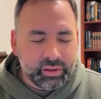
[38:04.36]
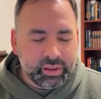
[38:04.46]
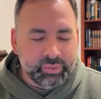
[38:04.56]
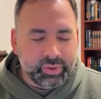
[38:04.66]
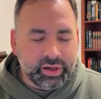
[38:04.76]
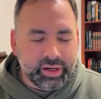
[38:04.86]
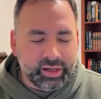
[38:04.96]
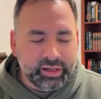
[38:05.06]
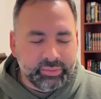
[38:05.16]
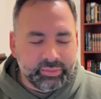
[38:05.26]
keep our
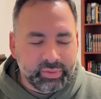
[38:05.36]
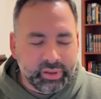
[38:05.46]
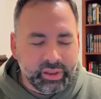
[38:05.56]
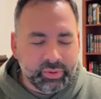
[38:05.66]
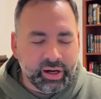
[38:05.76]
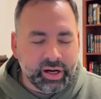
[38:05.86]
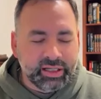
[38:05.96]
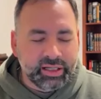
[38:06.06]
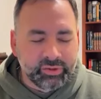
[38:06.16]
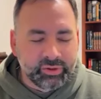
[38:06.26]
head up, keep our
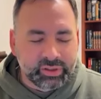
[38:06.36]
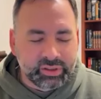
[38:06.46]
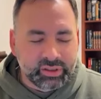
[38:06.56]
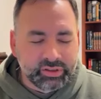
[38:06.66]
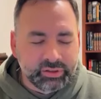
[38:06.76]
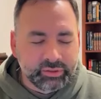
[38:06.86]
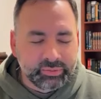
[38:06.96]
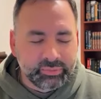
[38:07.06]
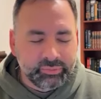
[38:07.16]
eyes focused on you.